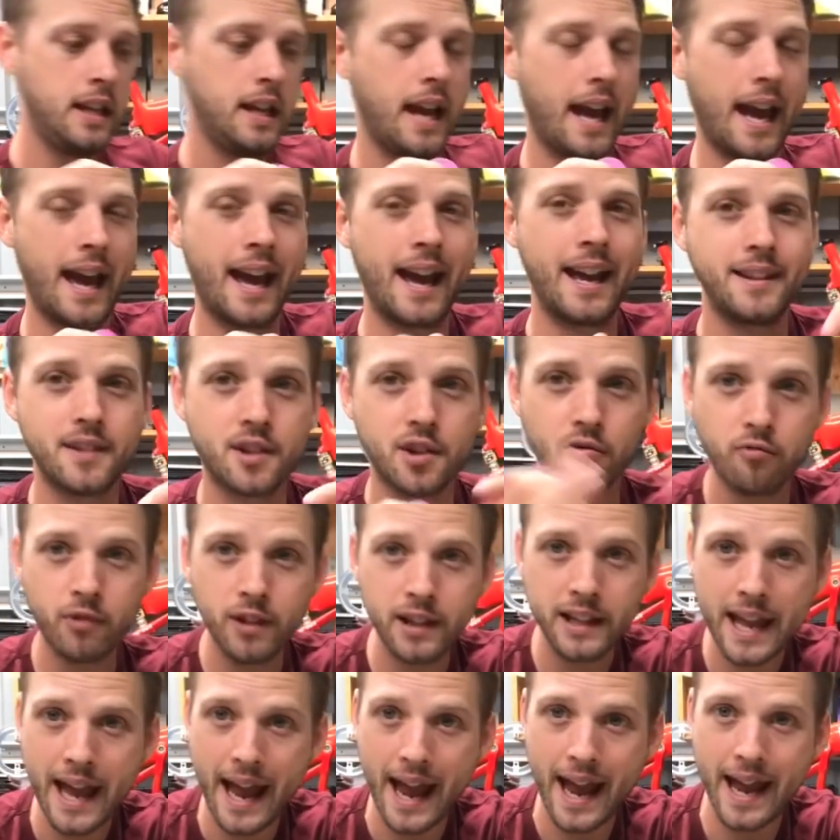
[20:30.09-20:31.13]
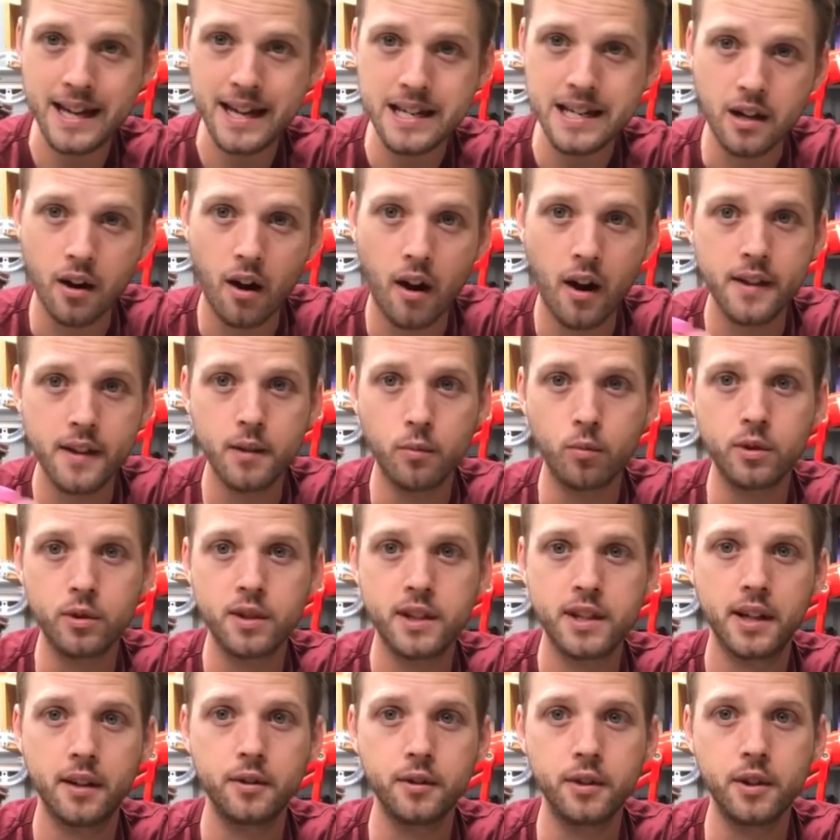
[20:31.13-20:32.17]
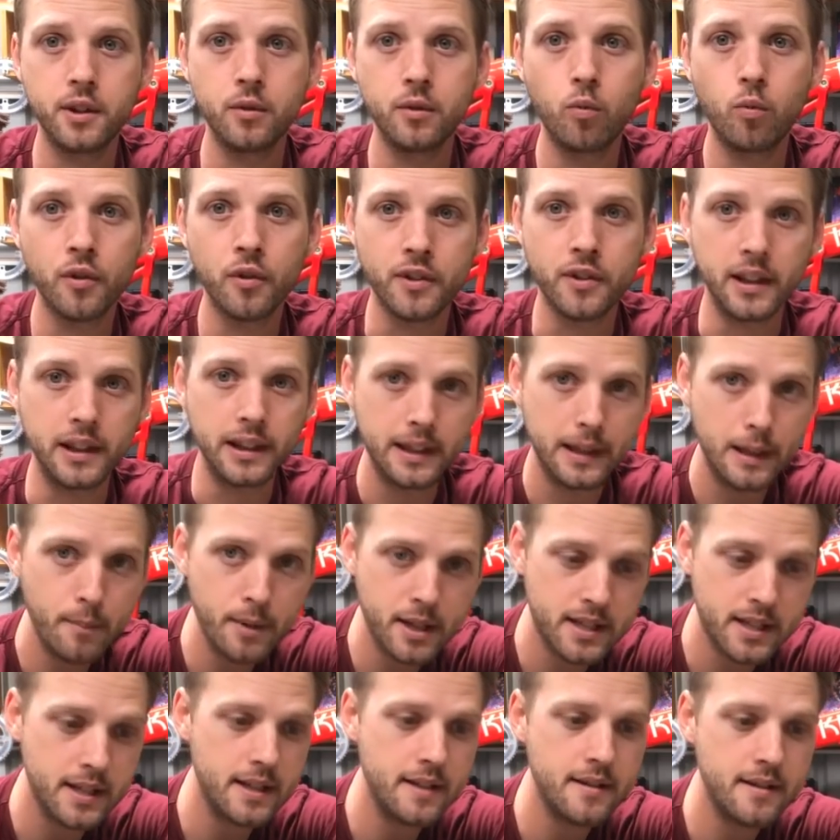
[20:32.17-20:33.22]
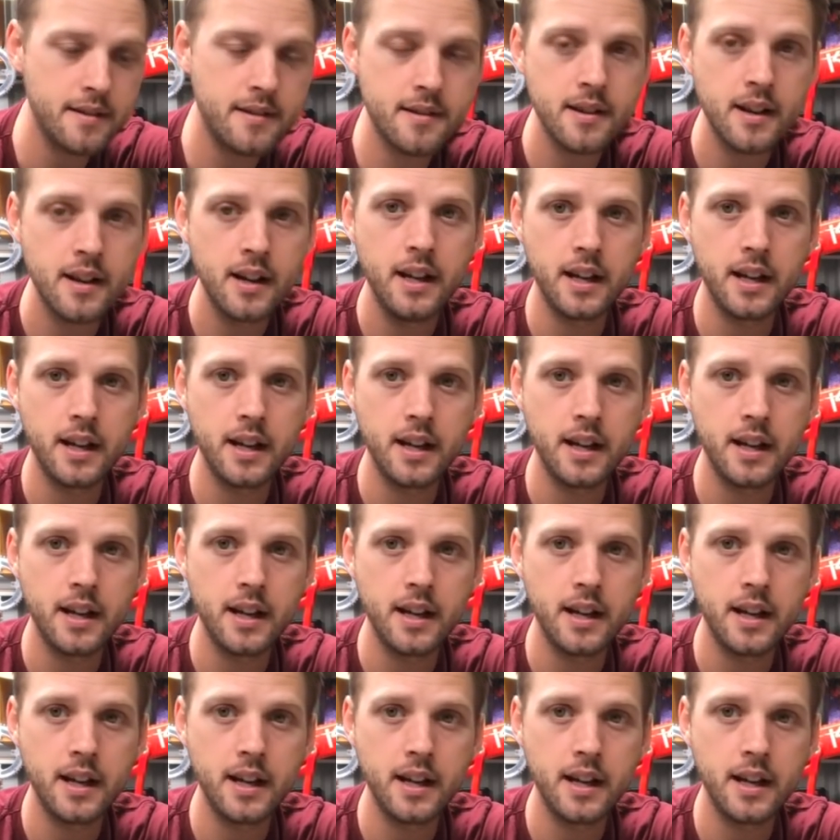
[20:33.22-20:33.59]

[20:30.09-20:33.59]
And there's a really handy guide that will tell you what the limit is